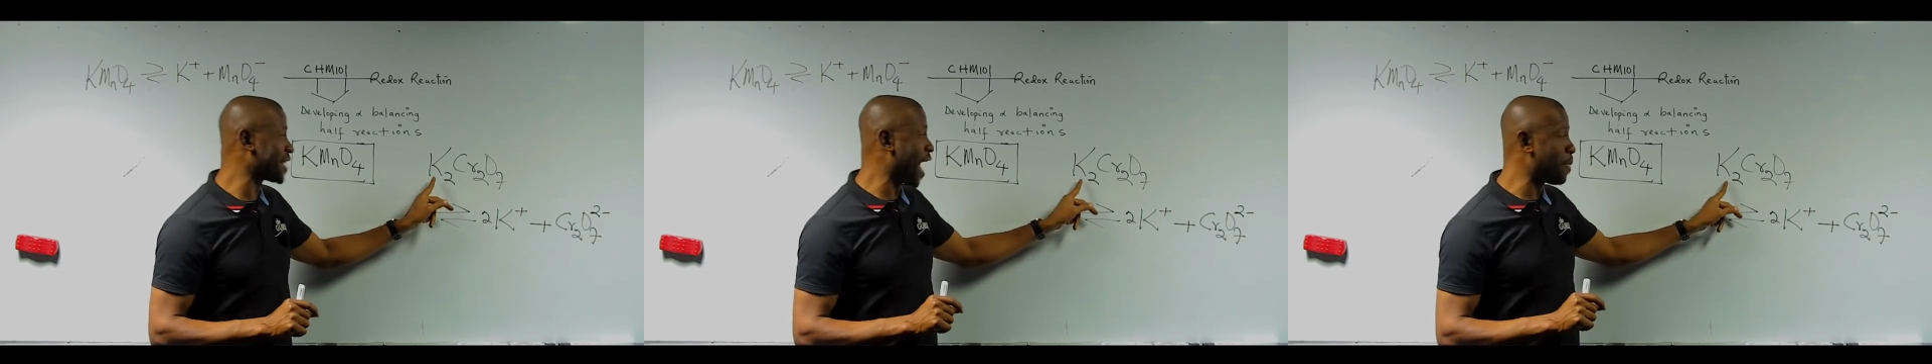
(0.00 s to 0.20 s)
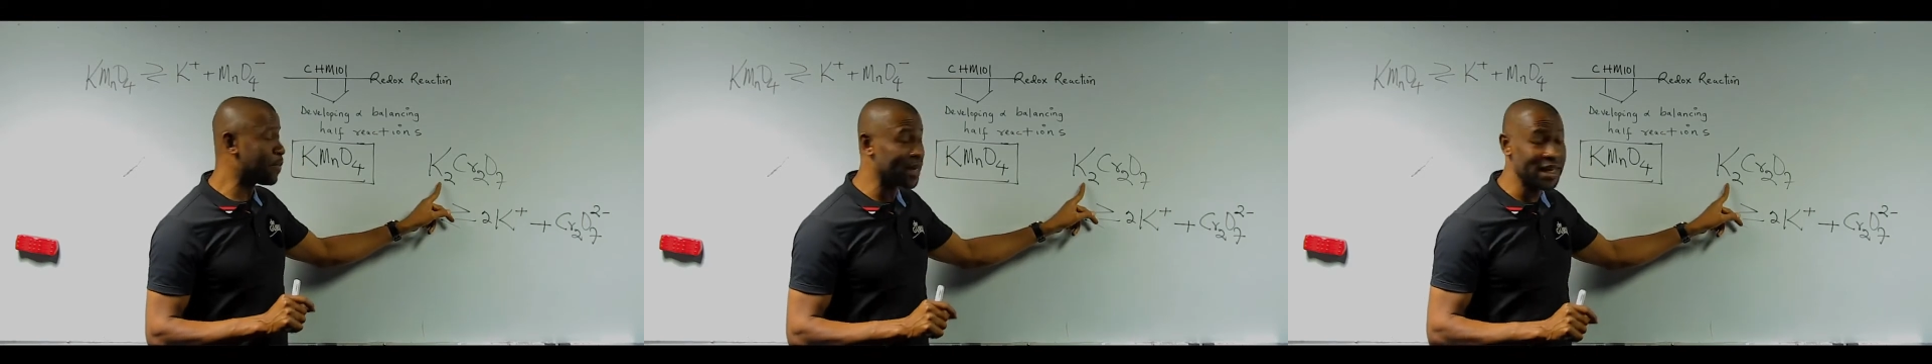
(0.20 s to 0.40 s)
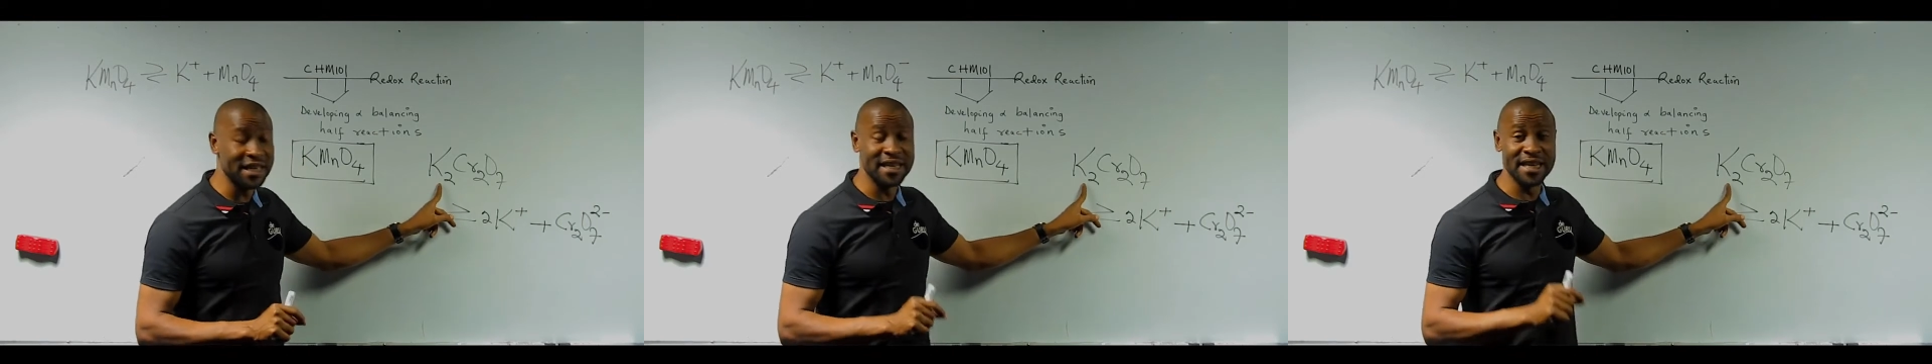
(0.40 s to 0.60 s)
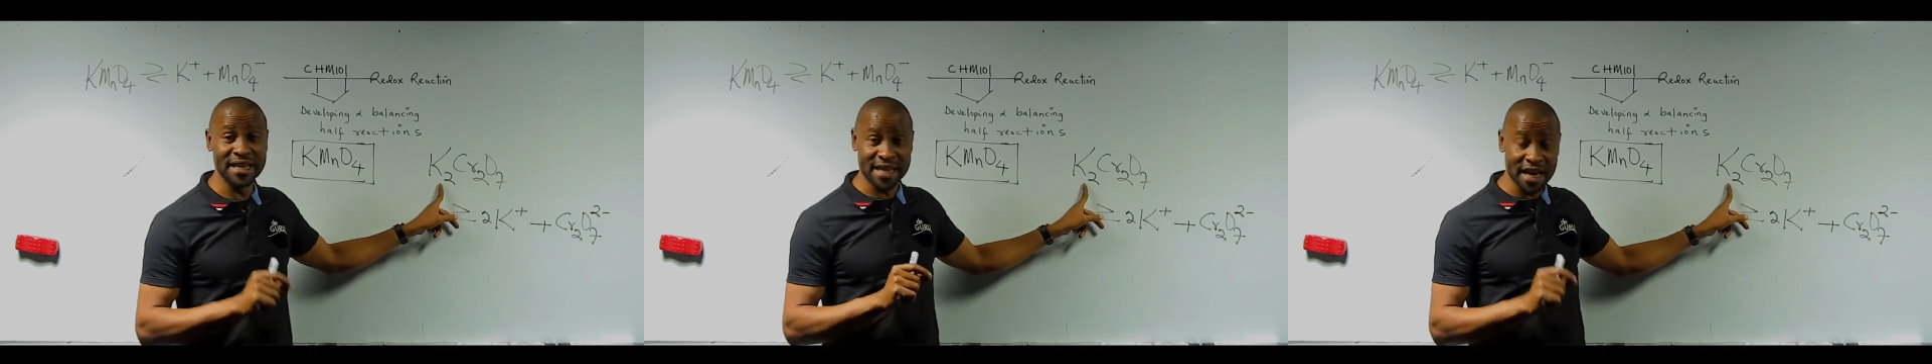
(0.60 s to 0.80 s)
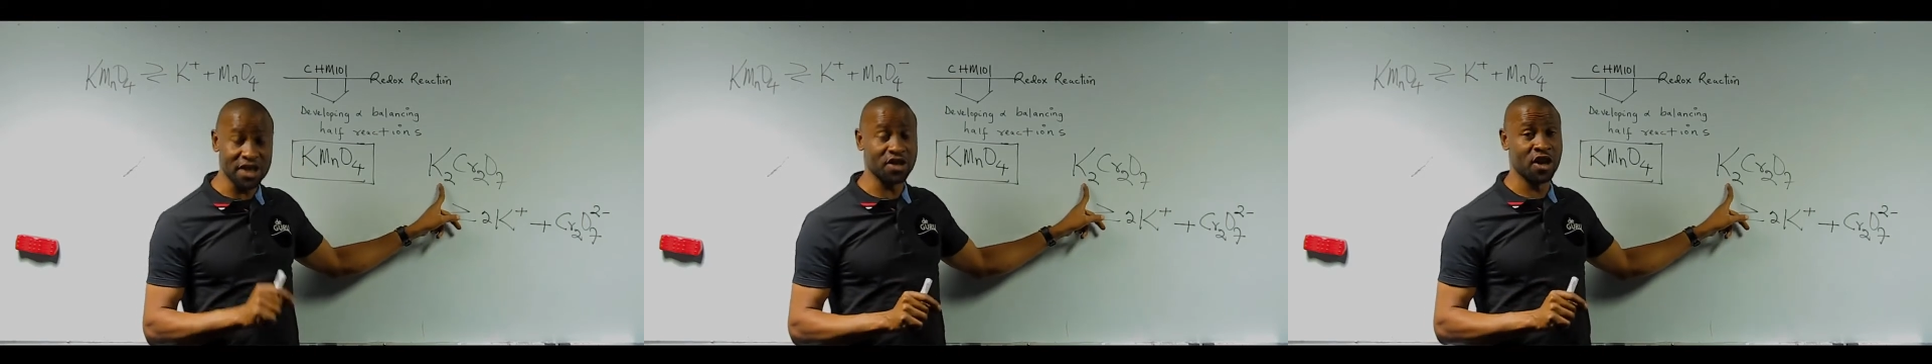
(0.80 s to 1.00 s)
happening in the
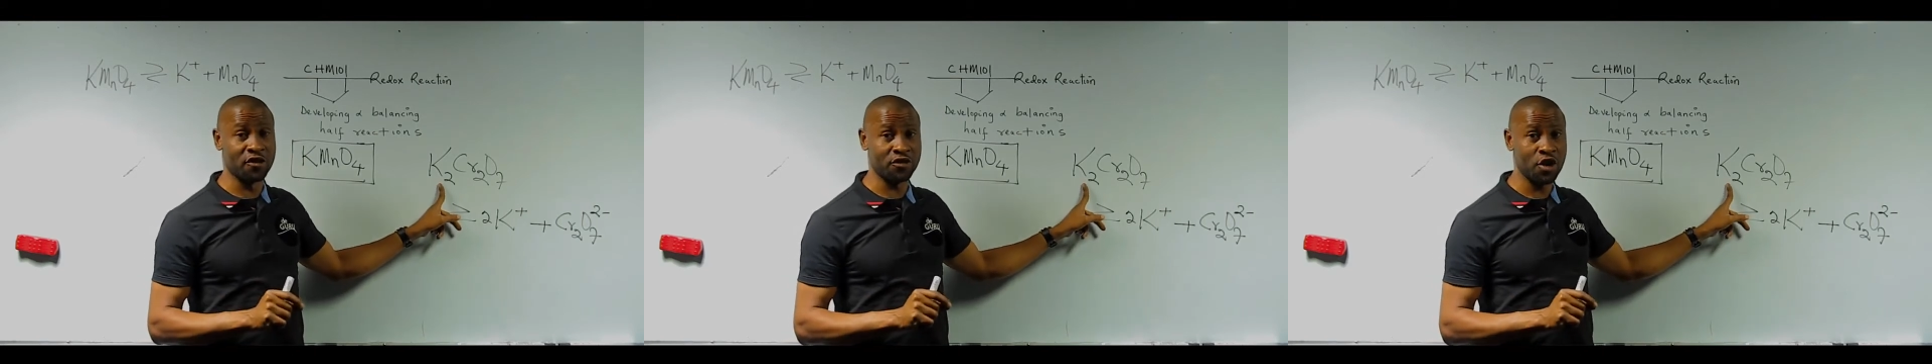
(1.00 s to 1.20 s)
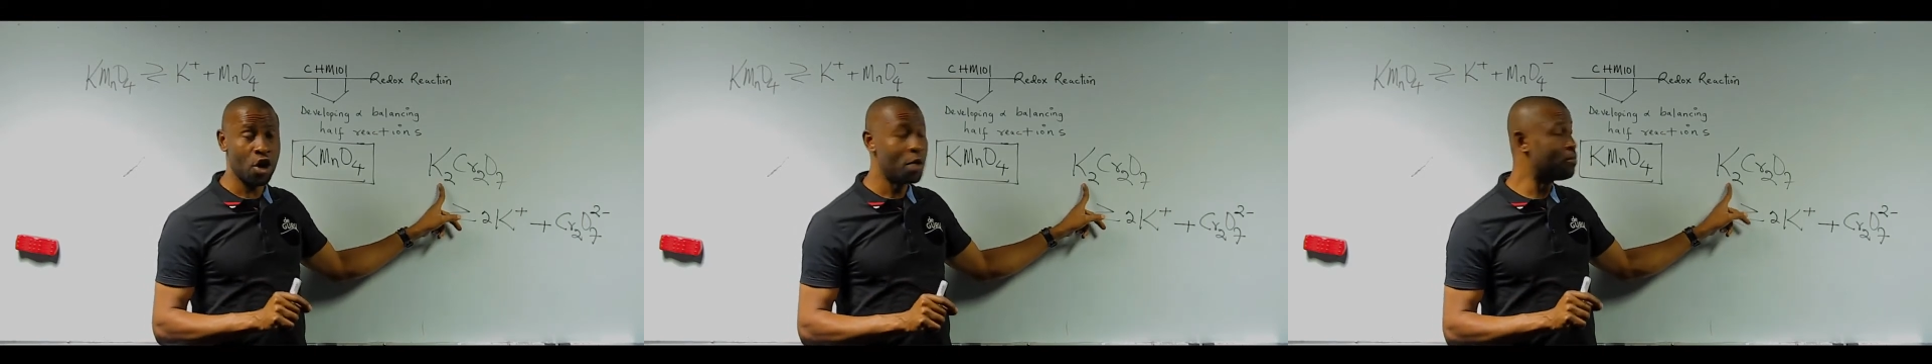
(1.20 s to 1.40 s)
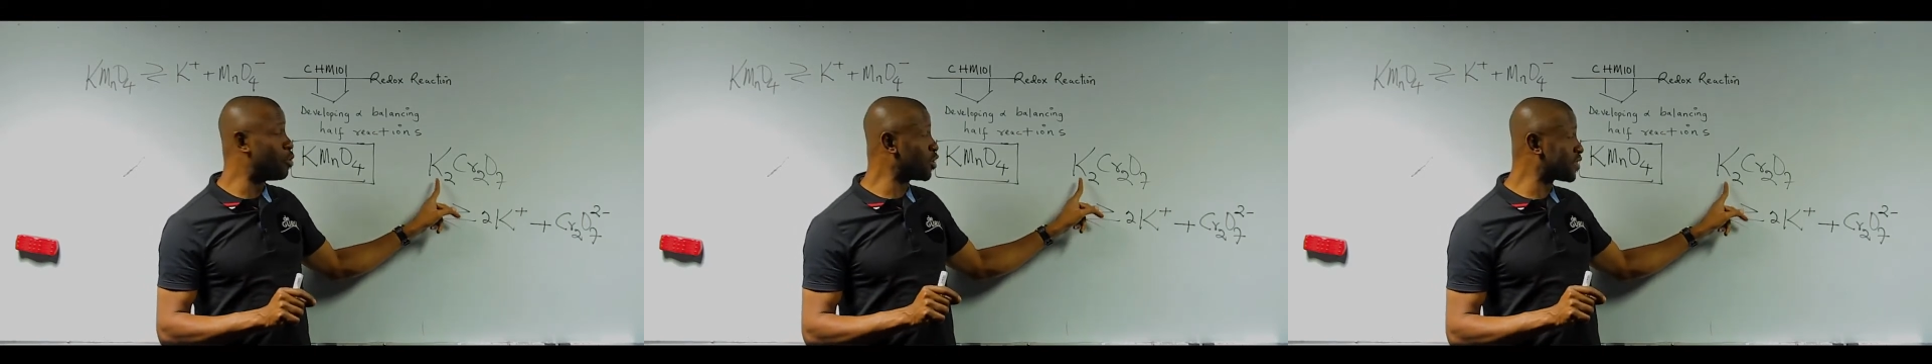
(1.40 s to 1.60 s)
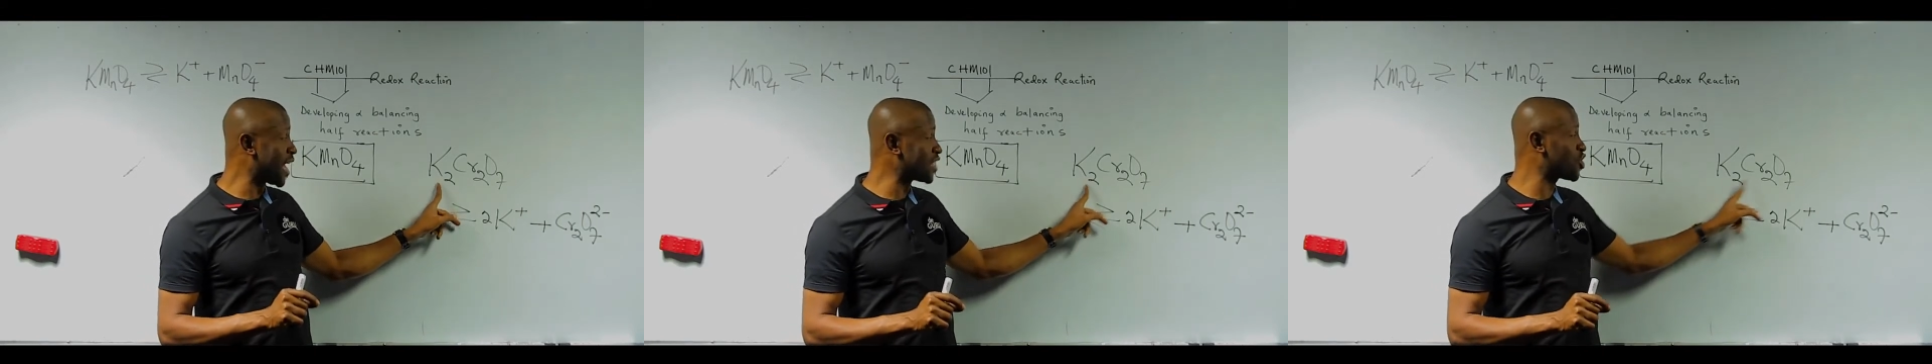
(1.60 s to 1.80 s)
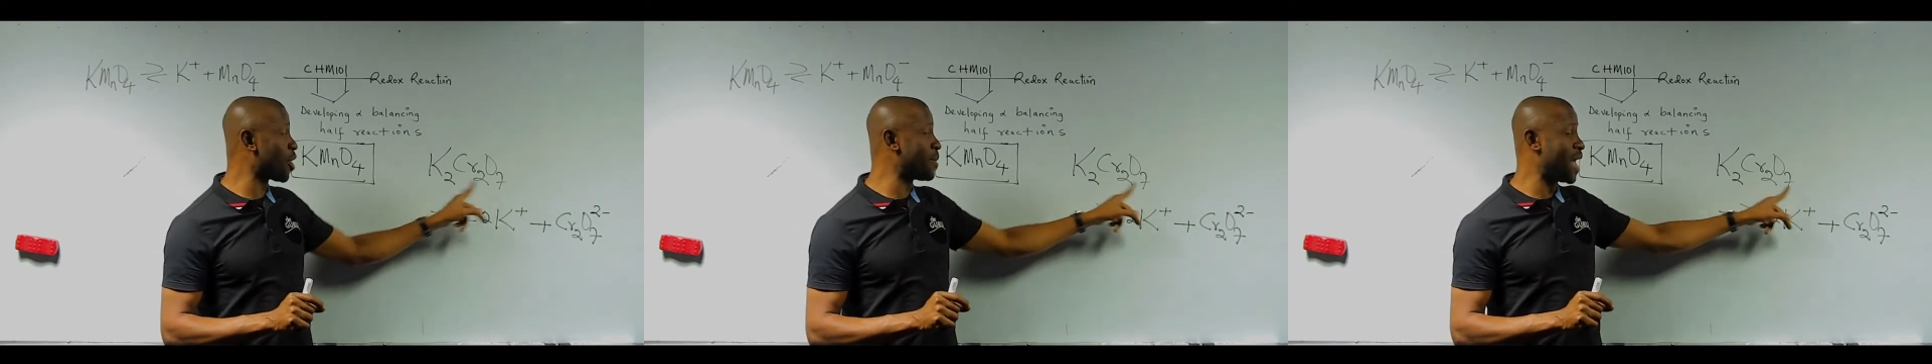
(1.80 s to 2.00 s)
case of potassium